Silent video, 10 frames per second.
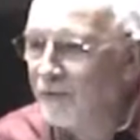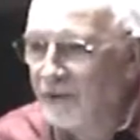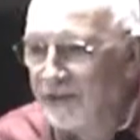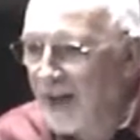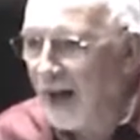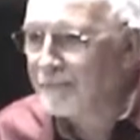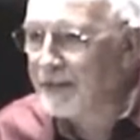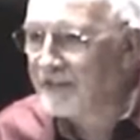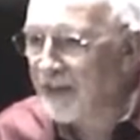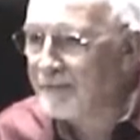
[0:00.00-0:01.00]
would not be
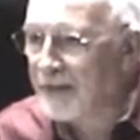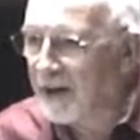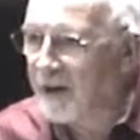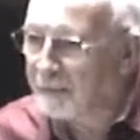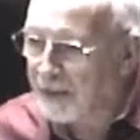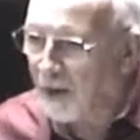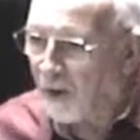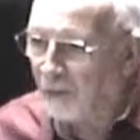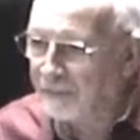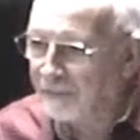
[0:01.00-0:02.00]
sleeping on a pillow.